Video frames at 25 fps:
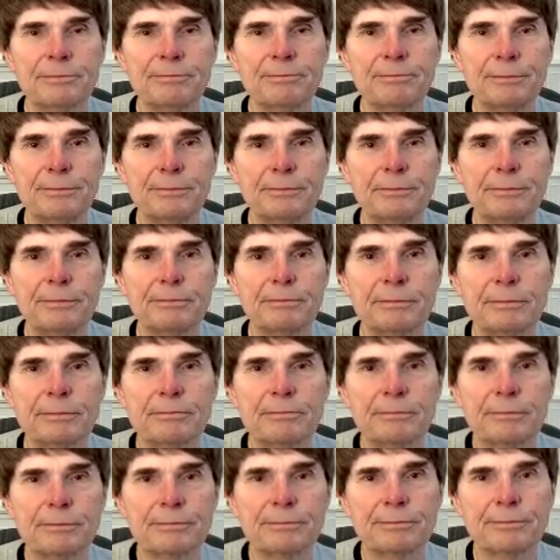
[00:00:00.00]

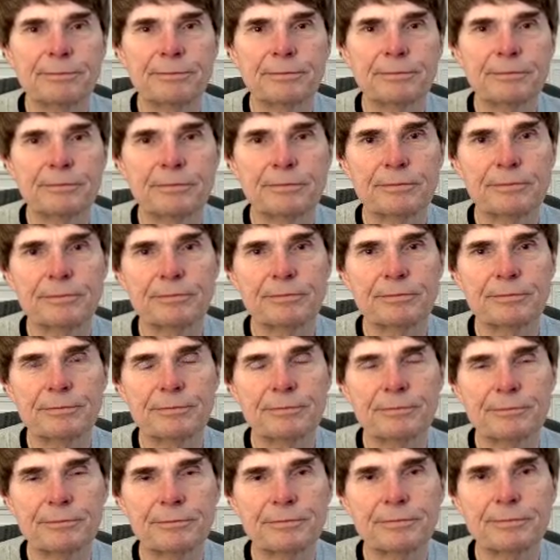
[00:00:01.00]

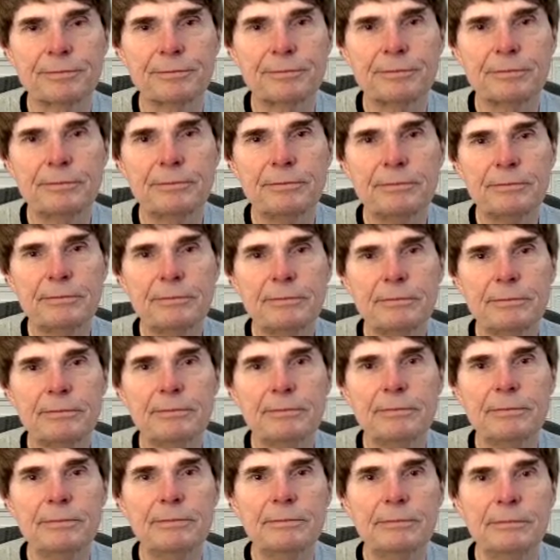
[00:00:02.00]

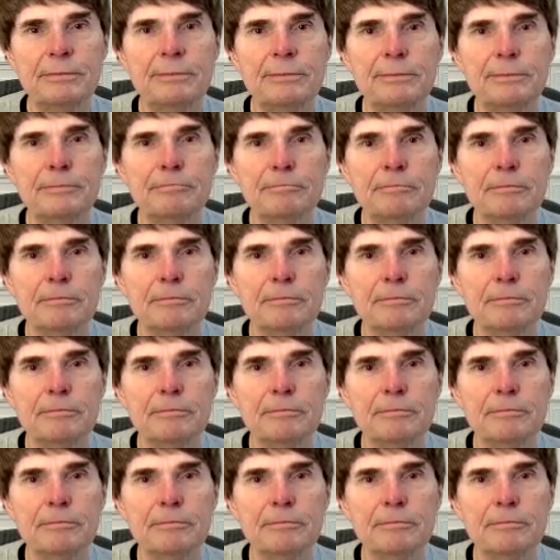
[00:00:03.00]
(silent)